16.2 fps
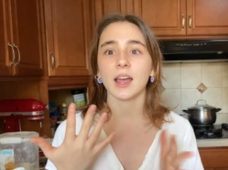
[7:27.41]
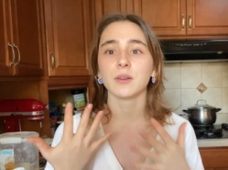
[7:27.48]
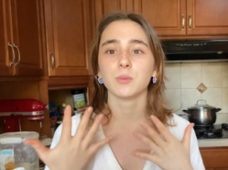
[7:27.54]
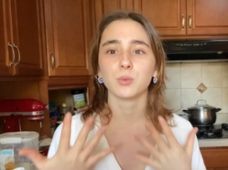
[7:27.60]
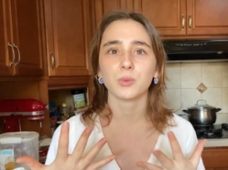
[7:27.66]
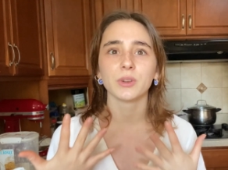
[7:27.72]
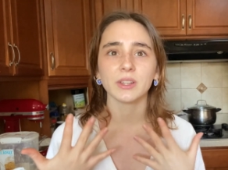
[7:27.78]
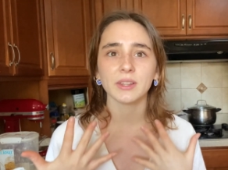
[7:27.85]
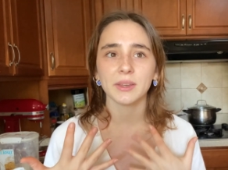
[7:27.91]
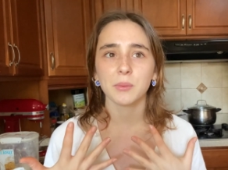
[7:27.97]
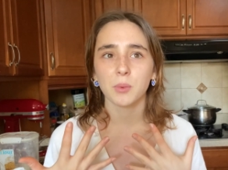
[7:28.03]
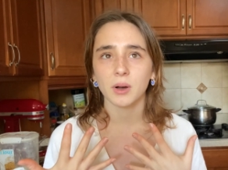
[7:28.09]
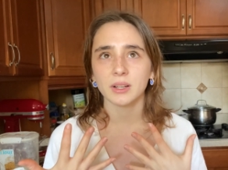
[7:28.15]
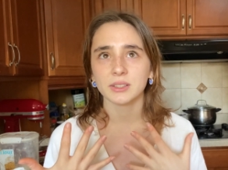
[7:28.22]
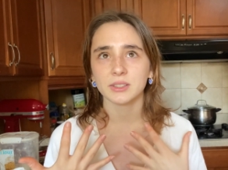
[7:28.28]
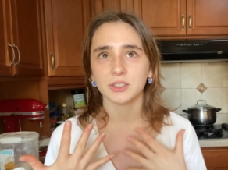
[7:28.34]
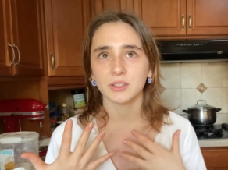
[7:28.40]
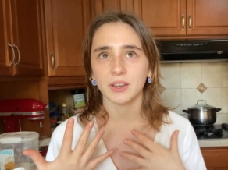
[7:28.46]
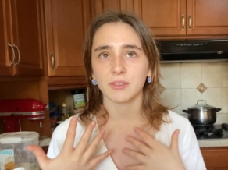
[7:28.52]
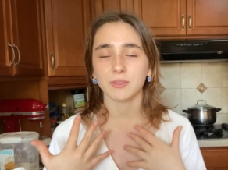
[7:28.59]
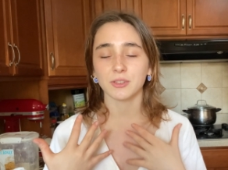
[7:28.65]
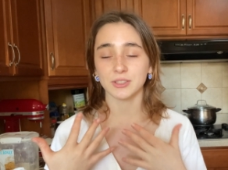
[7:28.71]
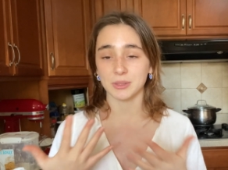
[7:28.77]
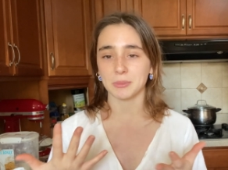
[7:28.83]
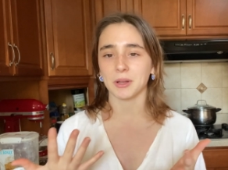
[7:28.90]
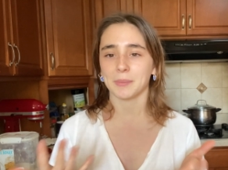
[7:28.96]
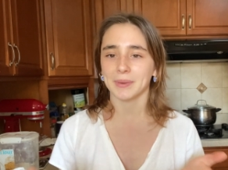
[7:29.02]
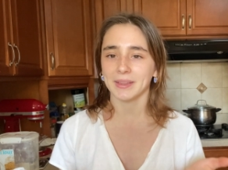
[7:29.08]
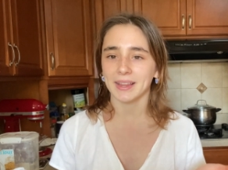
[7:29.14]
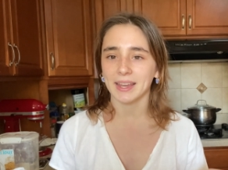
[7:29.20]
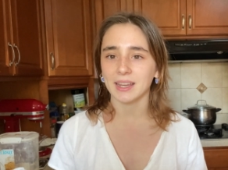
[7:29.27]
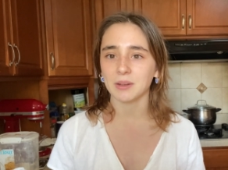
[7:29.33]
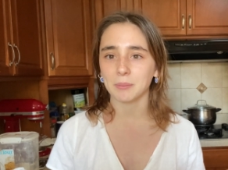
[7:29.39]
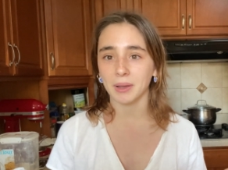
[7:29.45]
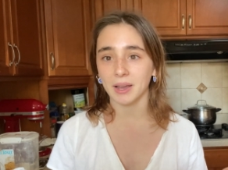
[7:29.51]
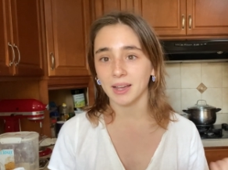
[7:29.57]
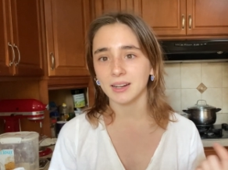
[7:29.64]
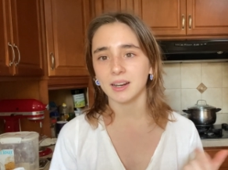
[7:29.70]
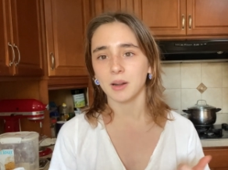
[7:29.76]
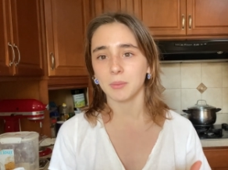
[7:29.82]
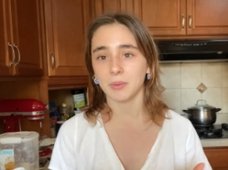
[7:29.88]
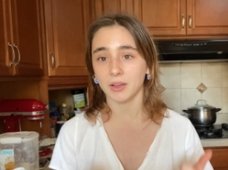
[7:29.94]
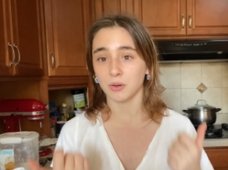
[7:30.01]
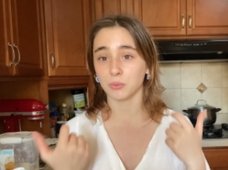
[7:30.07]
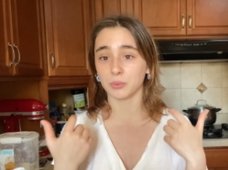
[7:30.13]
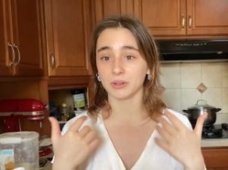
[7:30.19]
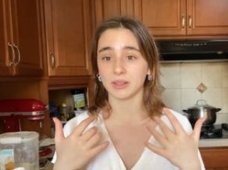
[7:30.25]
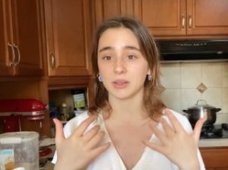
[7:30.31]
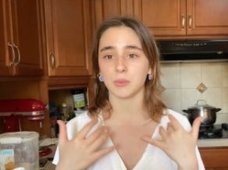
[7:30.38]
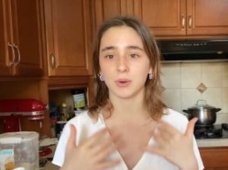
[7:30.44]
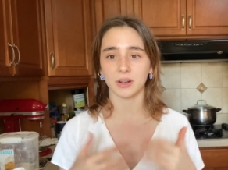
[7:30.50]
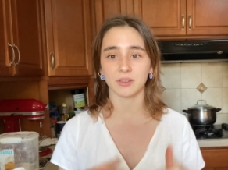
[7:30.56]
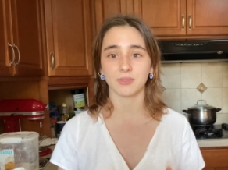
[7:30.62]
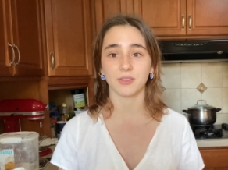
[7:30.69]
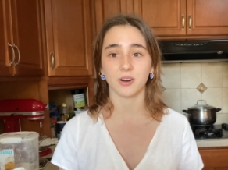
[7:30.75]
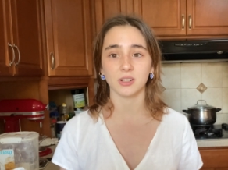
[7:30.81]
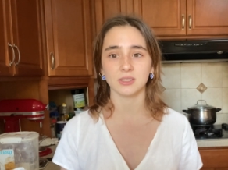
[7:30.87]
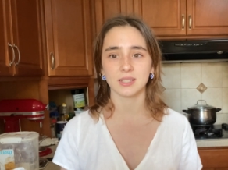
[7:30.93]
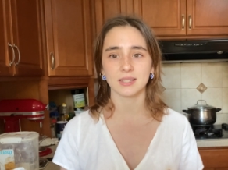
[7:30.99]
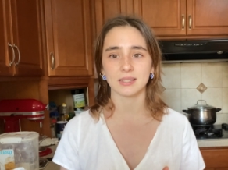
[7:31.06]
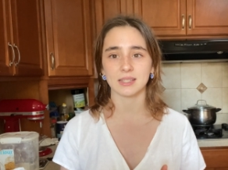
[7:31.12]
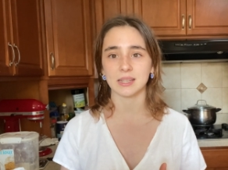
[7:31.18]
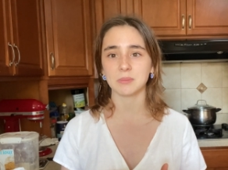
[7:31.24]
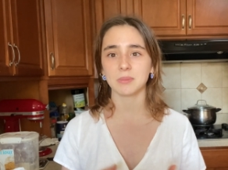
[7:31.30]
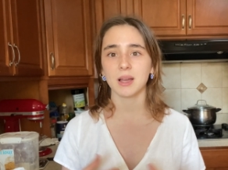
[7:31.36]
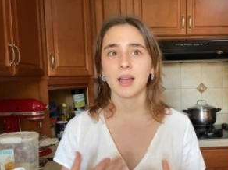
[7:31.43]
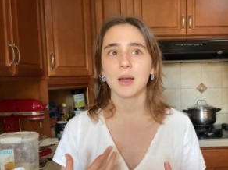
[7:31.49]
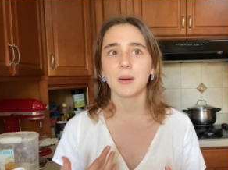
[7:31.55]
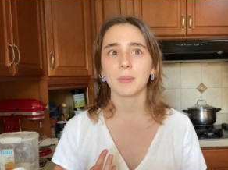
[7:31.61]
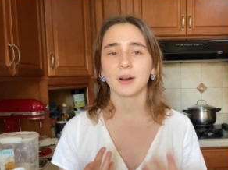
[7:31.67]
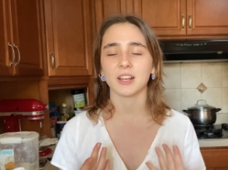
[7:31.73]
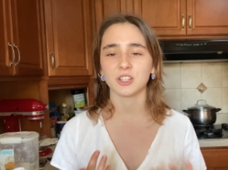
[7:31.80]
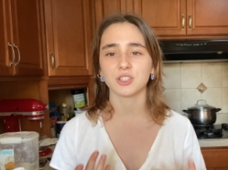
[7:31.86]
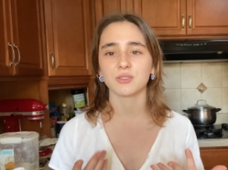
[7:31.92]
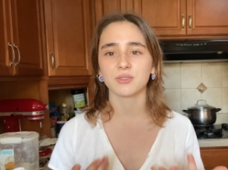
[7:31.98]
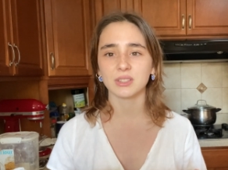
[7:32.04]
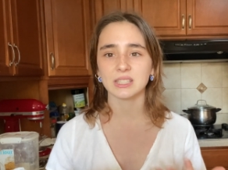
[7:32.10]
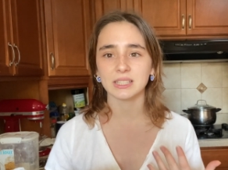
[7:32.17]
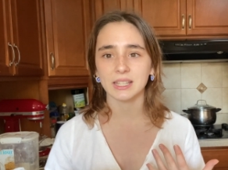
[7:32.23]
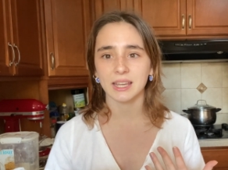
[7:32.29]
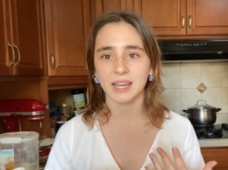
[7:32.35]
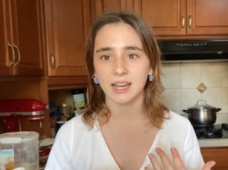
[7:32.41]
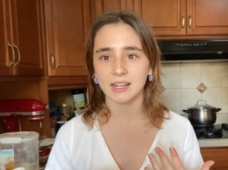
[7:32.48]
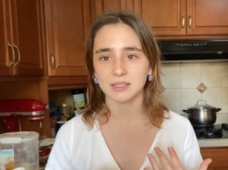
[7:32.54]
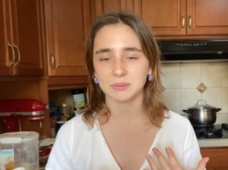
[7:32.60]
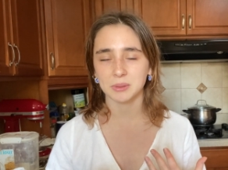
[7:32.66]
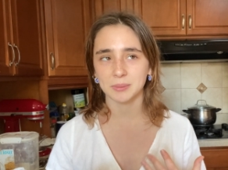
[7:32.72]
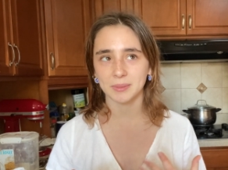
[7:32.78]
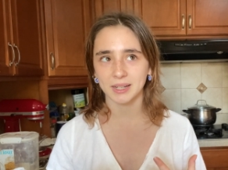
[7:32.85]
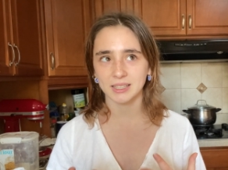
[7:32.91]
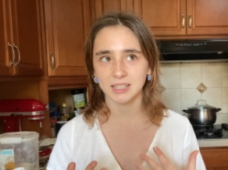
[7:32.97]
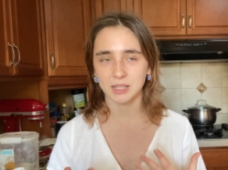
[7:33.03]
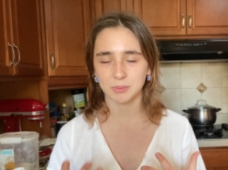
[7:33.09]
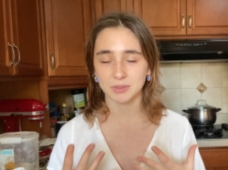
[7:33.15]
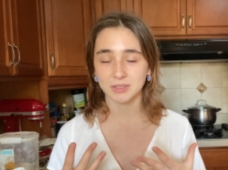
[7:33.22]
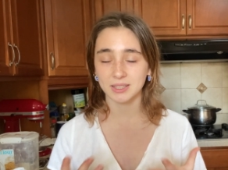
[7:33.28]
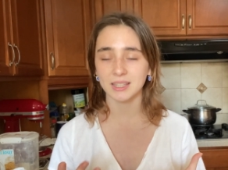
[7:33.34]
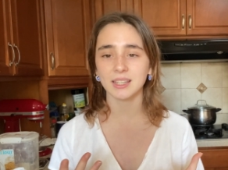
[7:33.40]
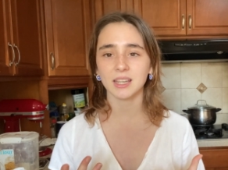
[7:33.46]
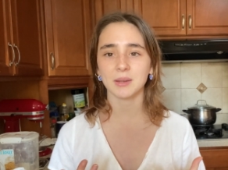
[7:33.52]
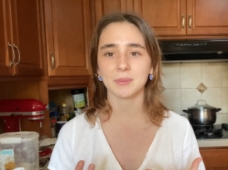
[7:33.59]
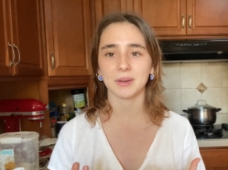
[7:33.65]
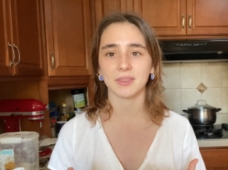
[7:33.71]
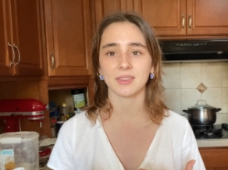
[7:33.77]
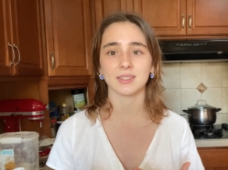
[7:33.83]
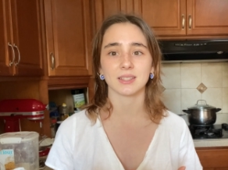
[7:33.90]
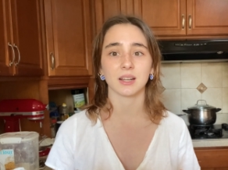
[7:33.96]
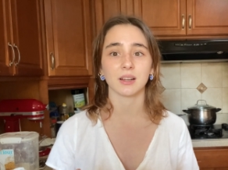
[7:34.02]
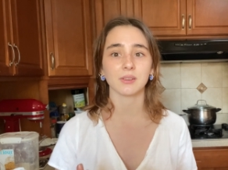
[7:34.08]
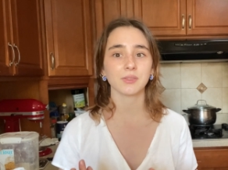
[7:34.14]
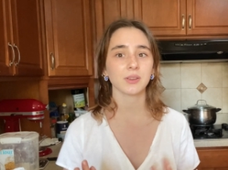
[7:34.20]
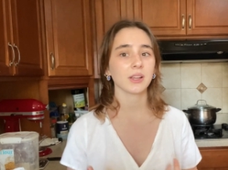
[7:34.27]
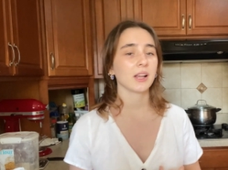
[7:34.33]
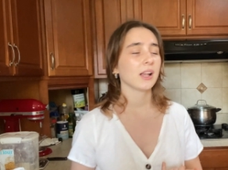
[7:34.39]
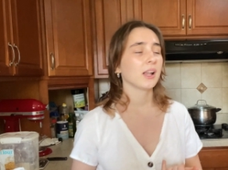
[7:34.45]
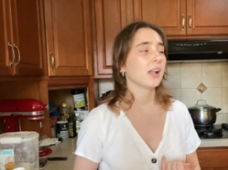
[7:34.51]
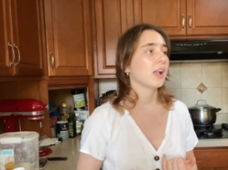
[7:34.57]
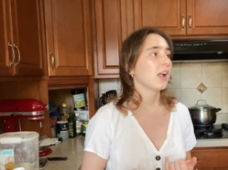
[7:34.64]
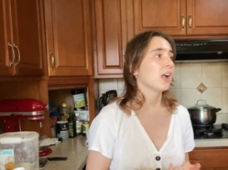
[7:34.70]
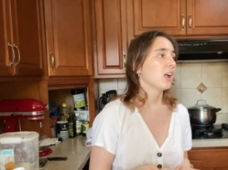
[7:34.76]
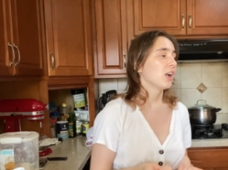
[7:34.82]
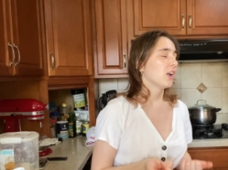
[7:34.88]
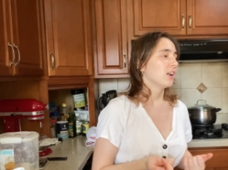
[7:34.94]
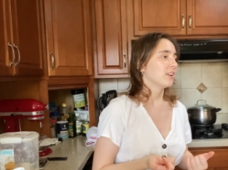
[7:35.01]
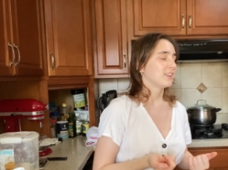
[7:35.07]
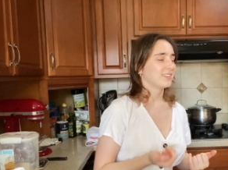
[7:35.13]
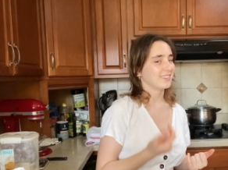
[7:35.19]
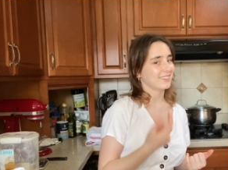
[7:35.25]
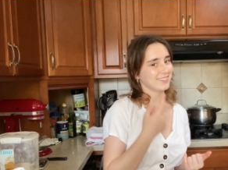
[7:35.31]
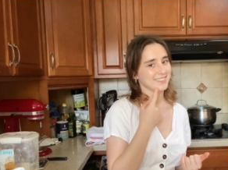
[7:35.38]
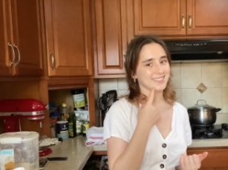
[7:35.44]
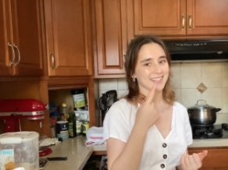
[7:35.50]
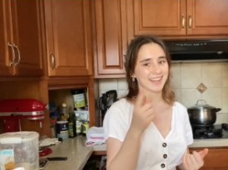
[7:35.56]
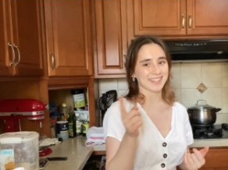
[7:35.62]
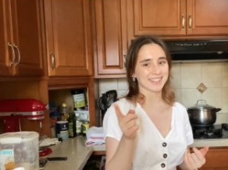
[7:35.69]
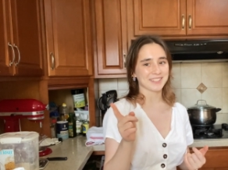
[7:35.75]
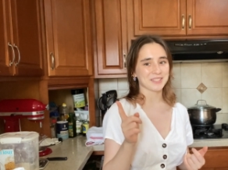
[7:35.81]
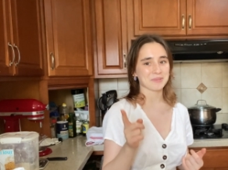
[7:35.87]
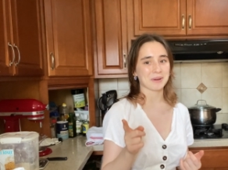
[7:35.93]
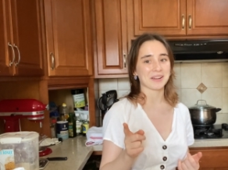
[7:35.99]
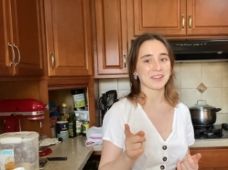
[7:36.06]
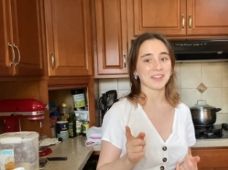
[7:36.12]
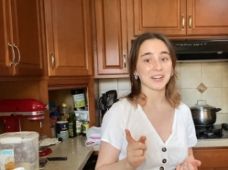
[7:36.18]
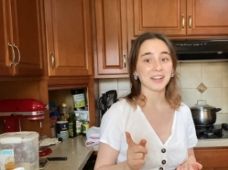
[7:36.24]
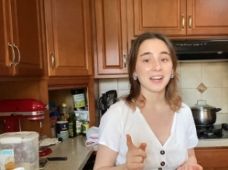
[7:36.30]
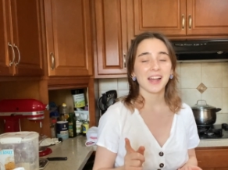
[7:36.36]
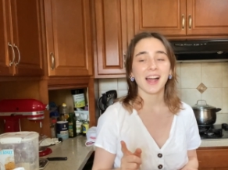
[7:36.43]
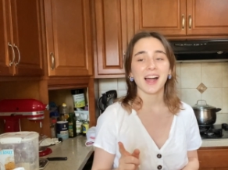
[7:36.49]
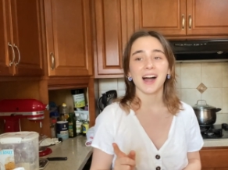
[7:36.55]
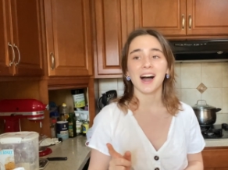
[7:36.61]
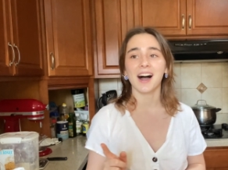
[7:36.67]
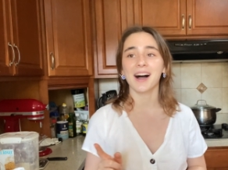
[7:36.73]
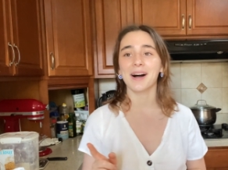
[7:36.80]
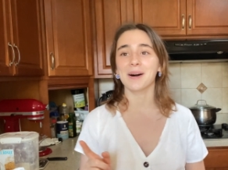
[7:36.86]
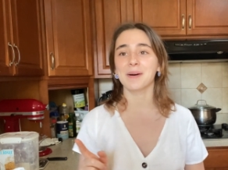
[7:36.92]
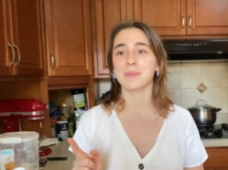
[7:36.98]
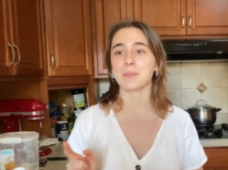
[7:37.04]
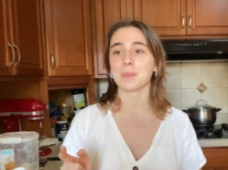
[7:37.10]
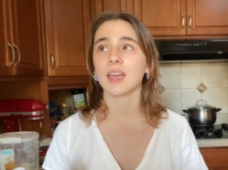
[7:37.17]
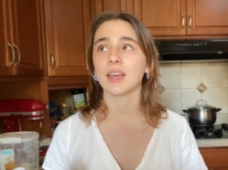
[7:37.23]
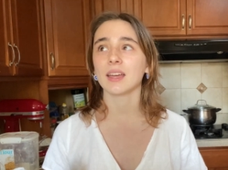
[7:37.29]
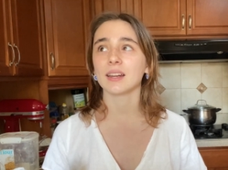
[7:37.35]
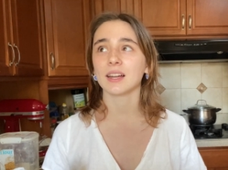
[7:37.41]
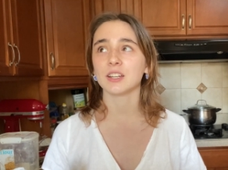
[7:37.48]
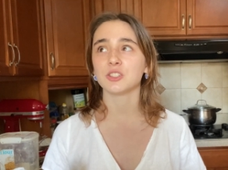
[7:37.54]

really want to, like, for example, I'd be laying in bed and I'd like really want to fall asleep, but I just physically can't because my mind keeps thinking about stuff. See, I did swear there. And